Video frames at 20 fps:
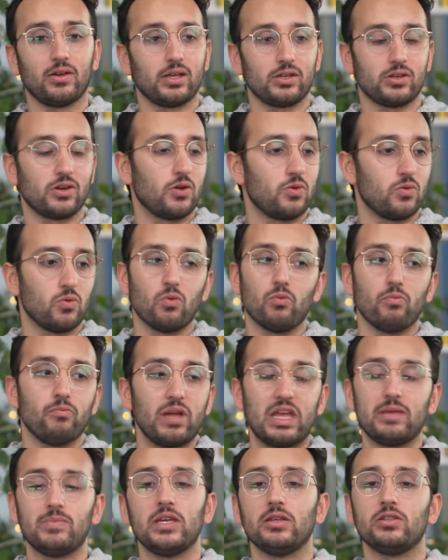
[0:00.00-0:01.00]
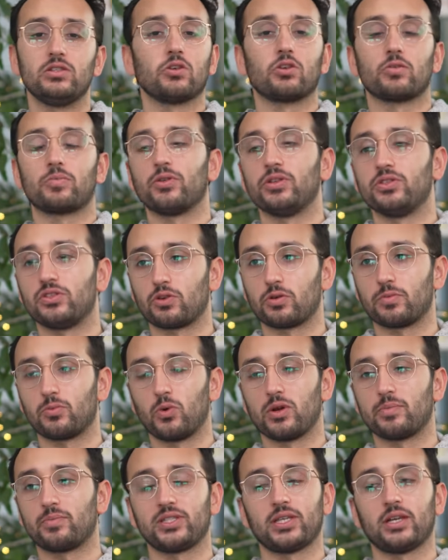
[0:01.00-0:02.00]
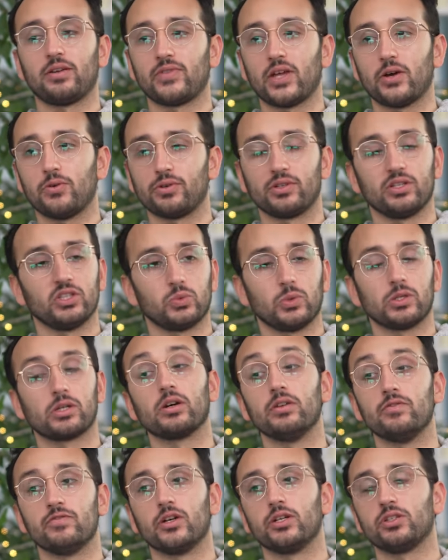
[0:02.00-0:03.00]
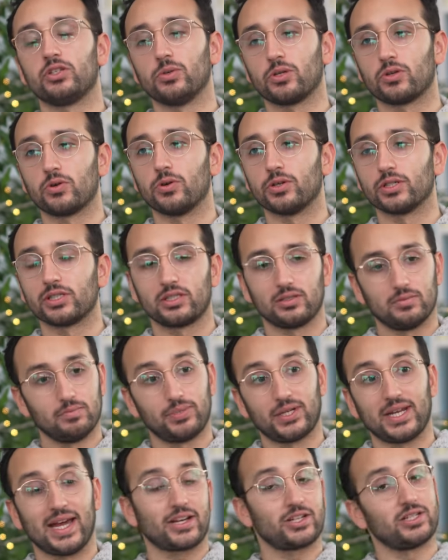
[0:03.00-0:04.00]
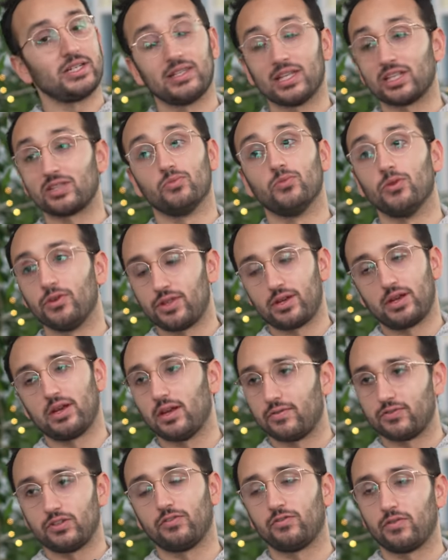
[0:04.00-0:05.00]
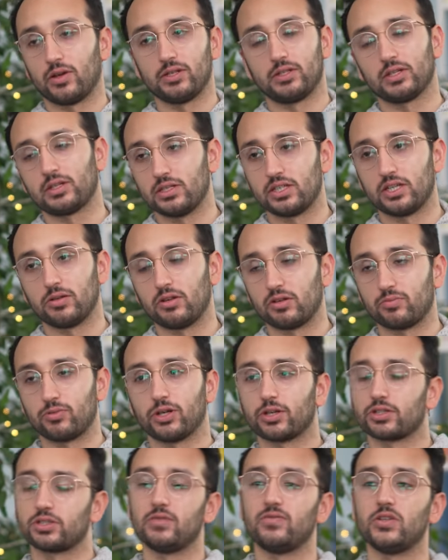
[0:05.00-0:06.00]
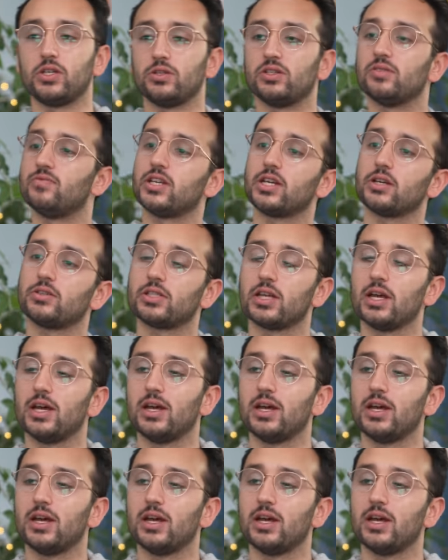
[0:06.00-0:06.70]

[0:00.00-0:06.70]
you know, maybe 0.01% of that audience will convert to a course, but actually that's more than enough to fund the continuing production of the YouTube videos.